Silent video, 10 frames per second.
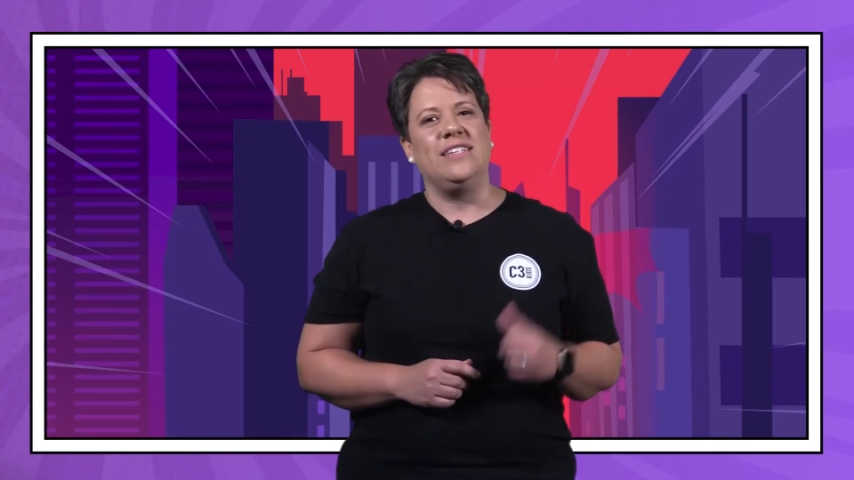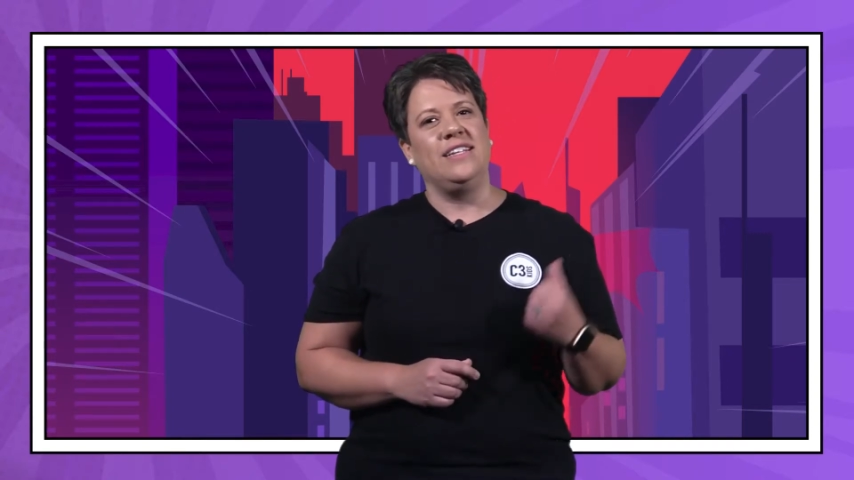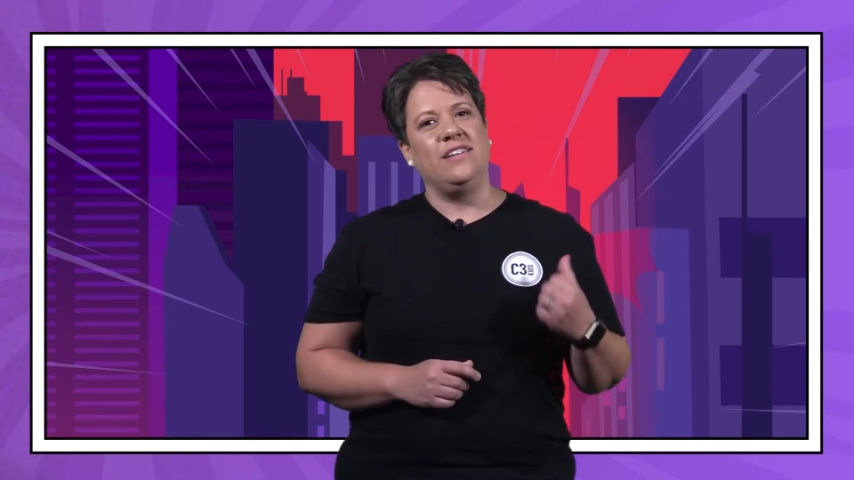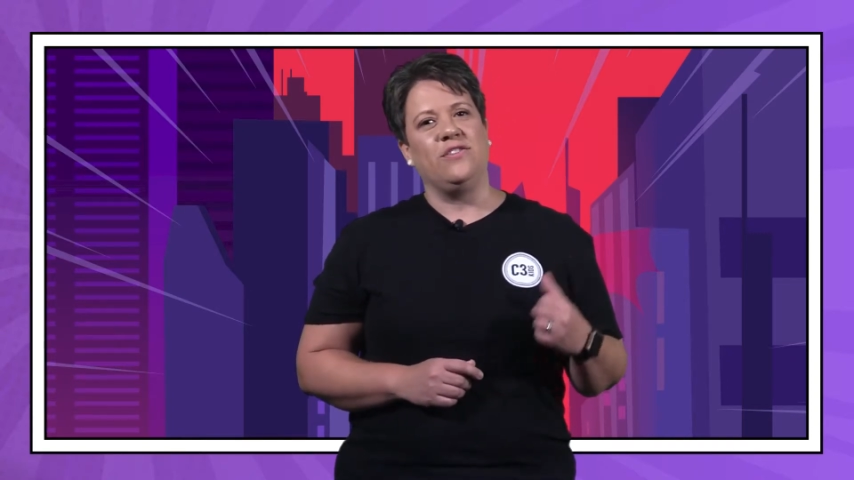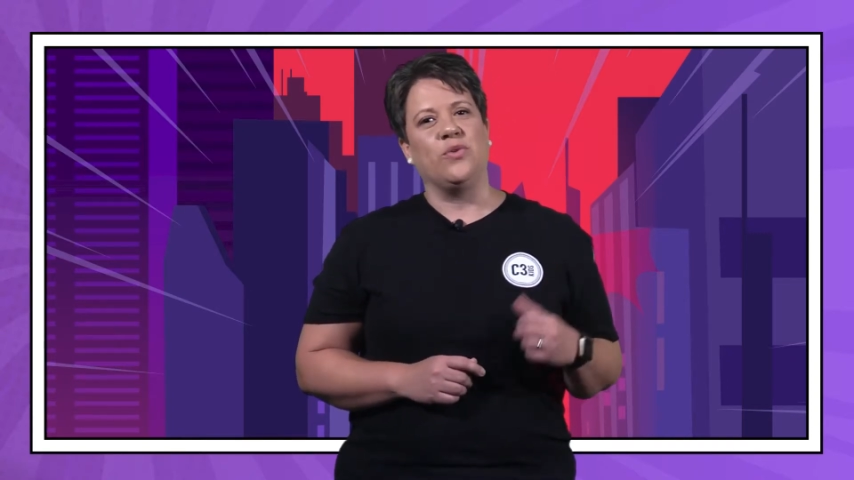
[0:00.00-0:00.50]

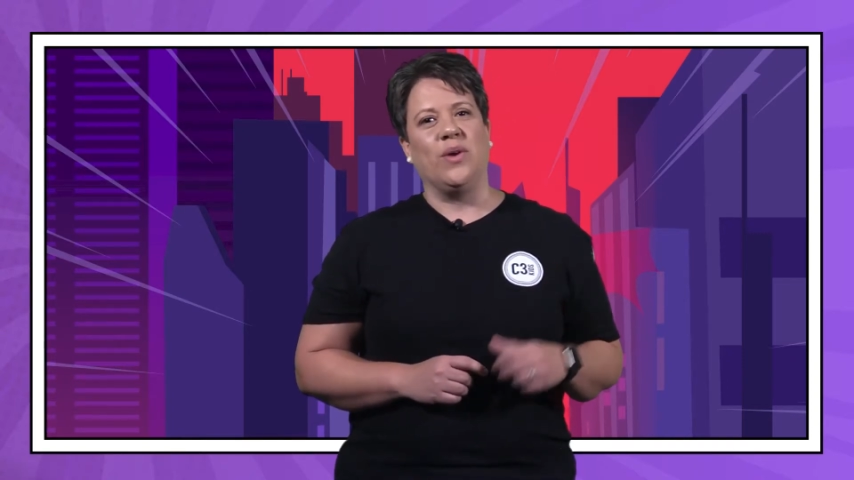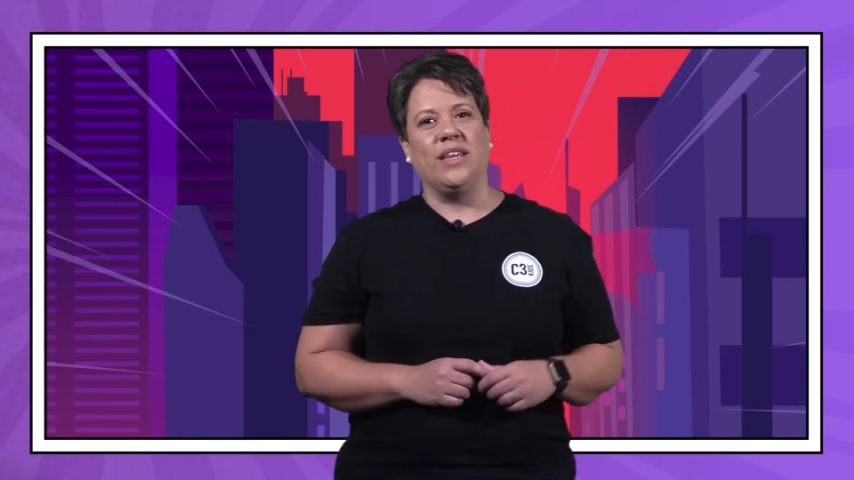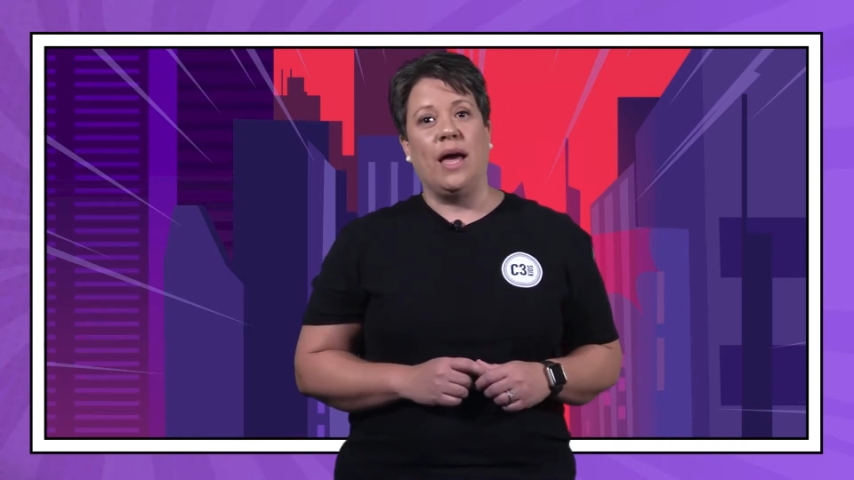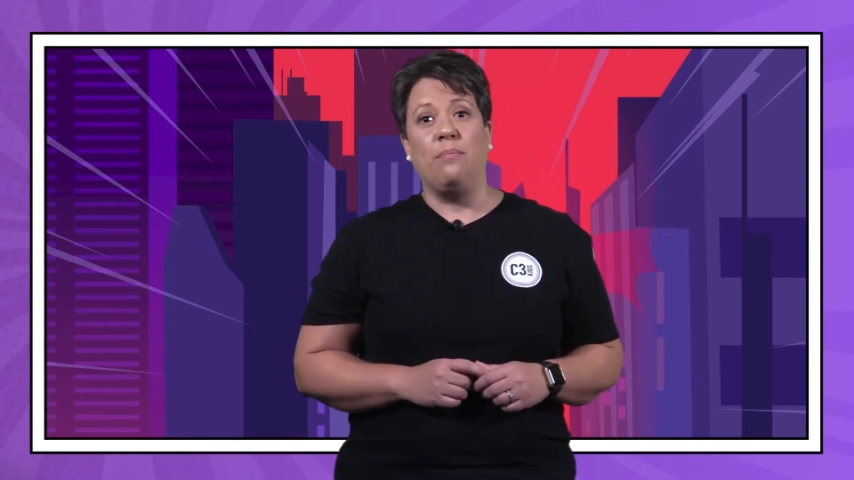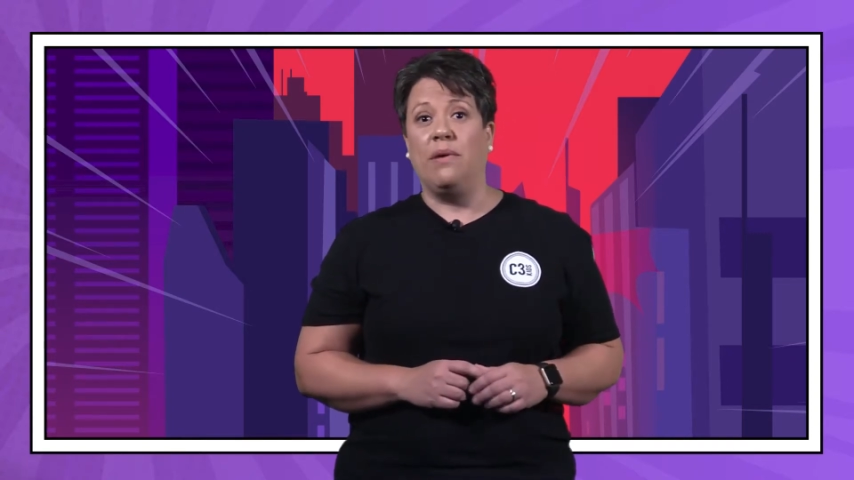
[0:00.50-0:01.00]
today's Story
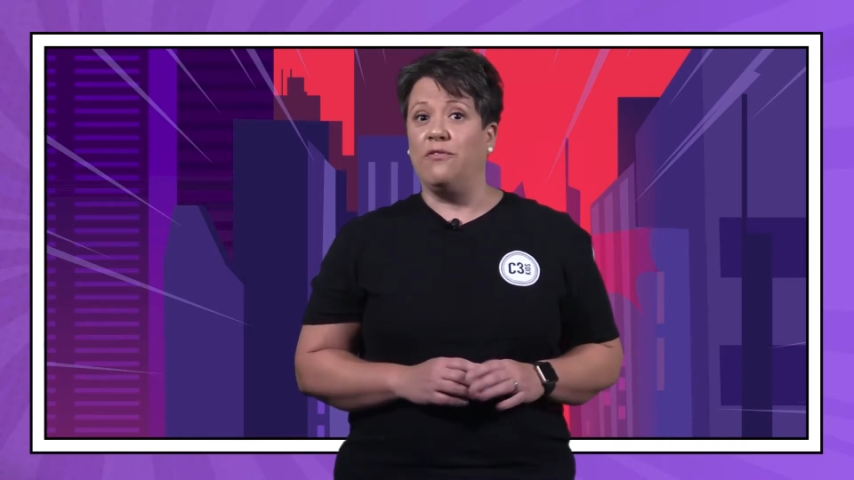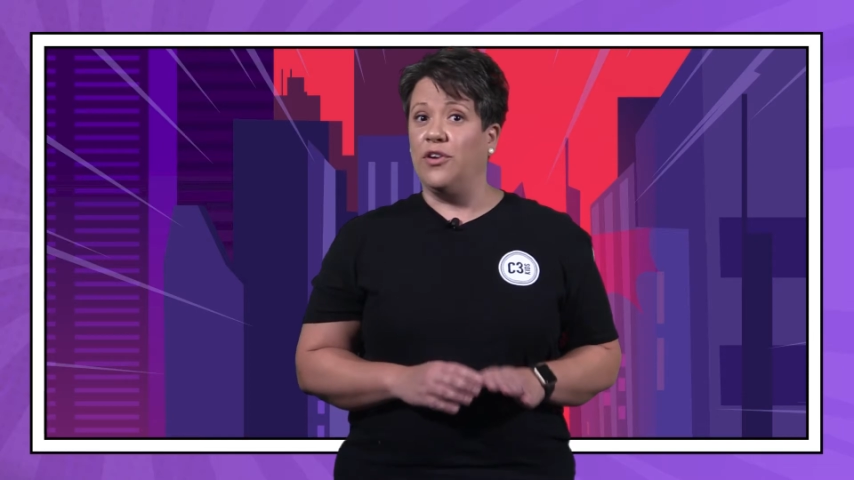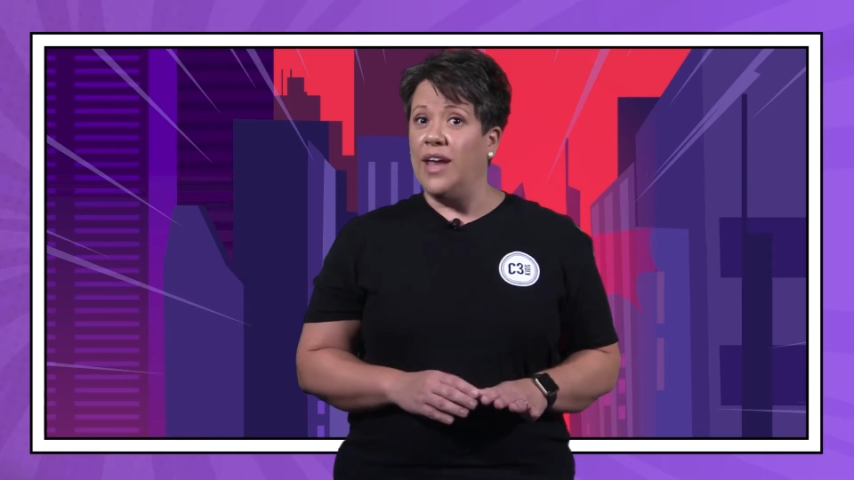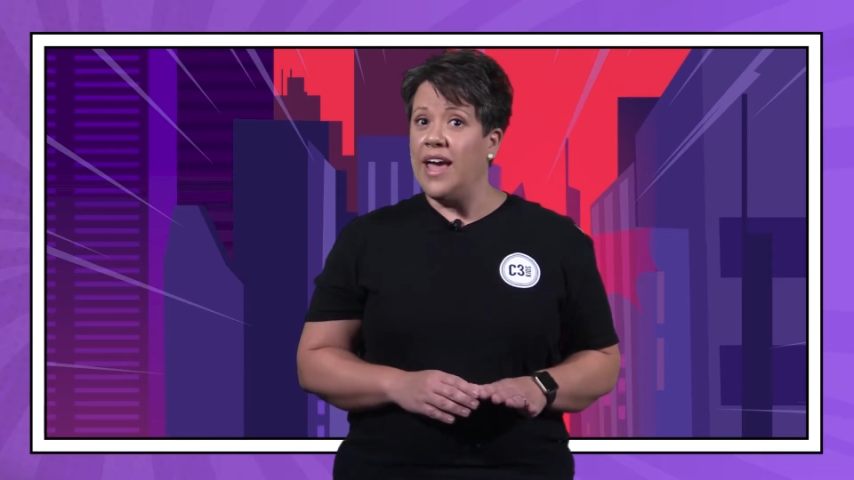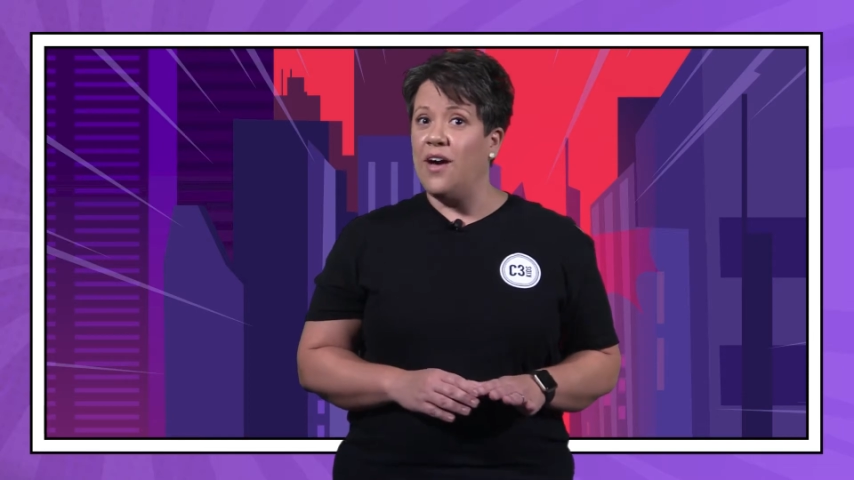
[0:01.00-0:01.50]
Lab, but for
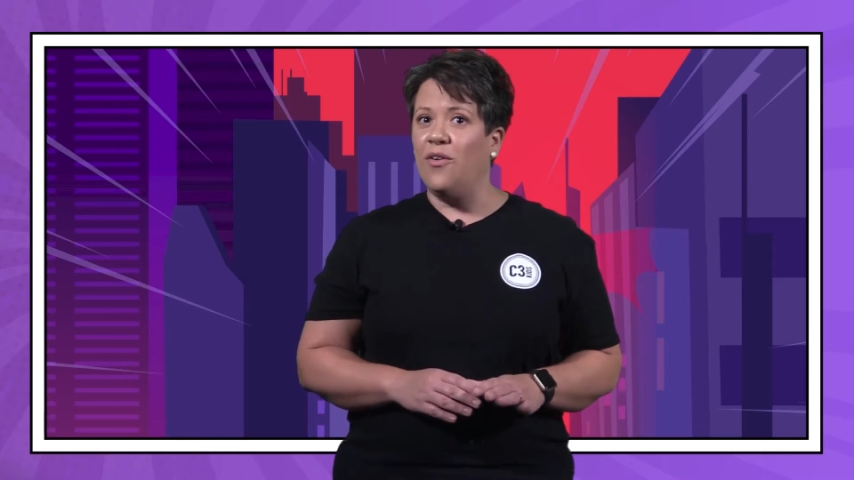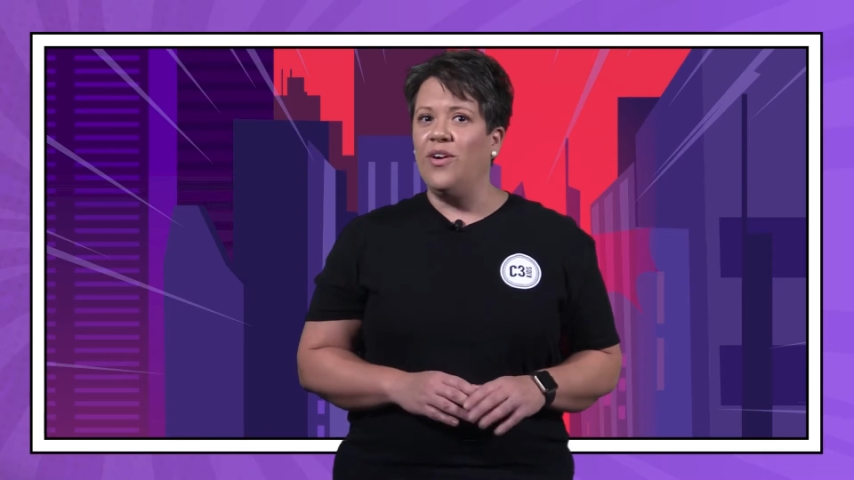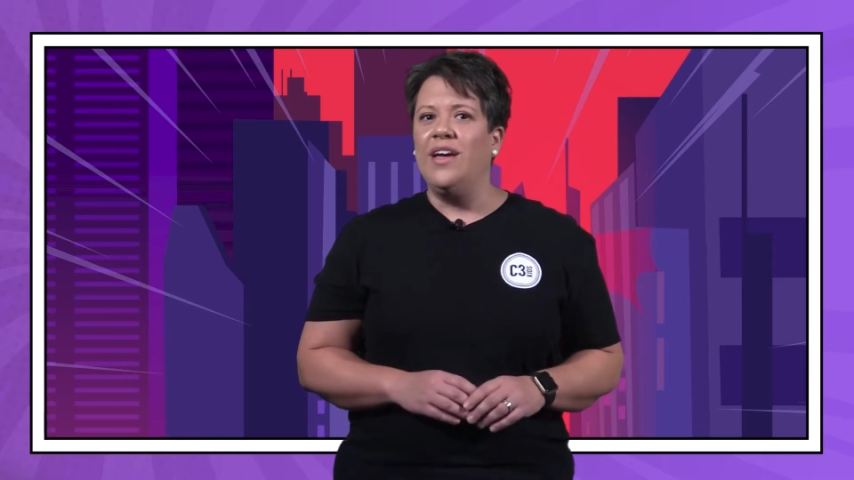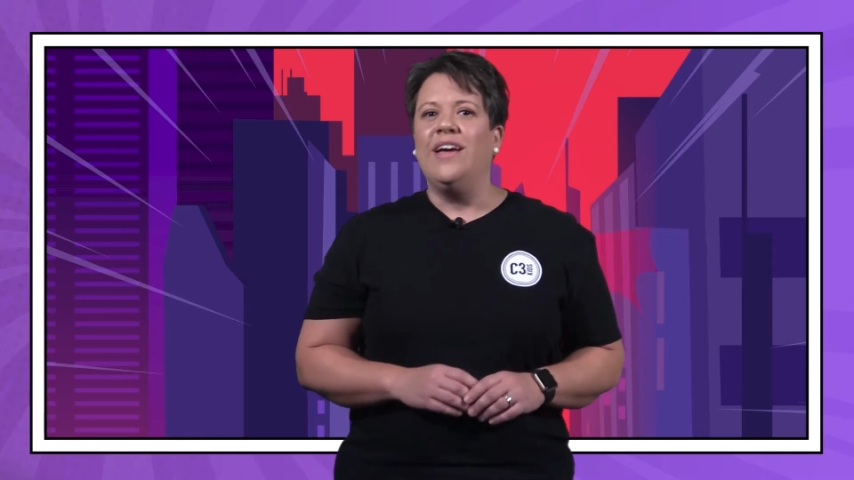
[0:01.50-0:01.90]
now,